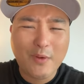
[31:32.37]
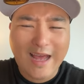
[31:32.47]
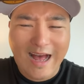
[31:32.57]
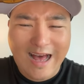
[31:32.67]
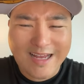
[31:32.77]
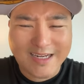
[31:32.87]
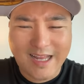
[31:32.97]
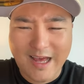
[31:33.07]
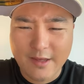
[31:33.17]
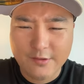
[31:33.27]
do we
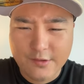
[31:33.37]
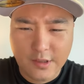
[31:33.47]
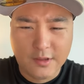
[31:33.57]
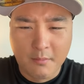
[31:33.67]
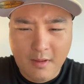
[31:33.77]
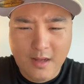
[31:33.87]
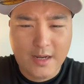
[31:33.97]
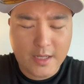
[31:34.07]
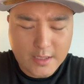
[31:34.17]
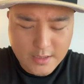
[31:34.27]
idolize the
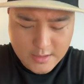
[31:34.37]
demonic?